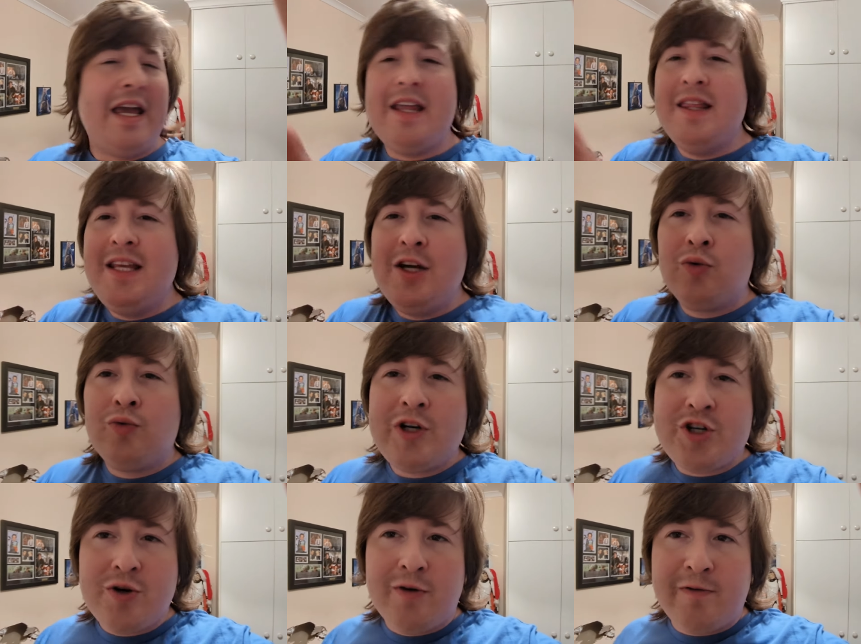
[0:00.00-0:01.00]
In the
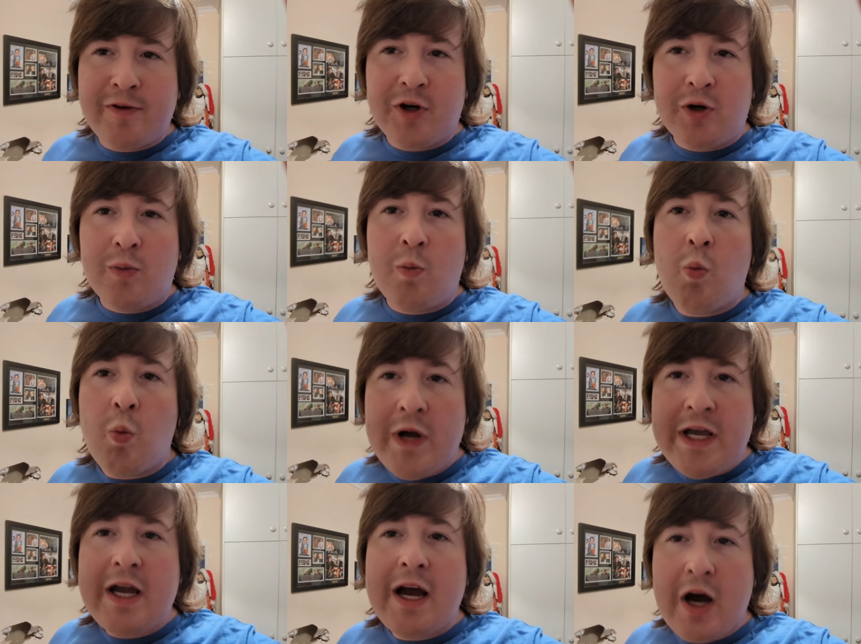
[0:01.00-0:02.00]
original film,
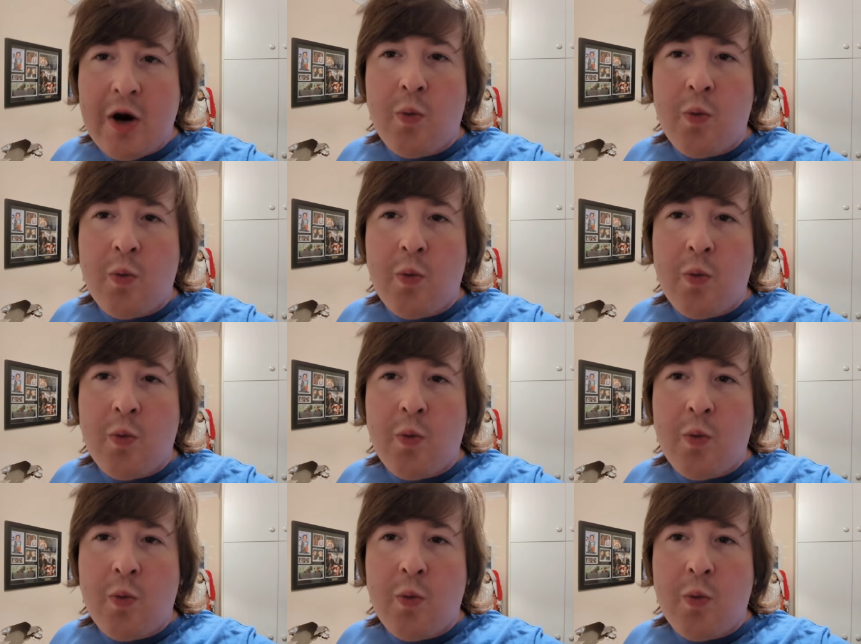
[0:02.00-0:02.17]
we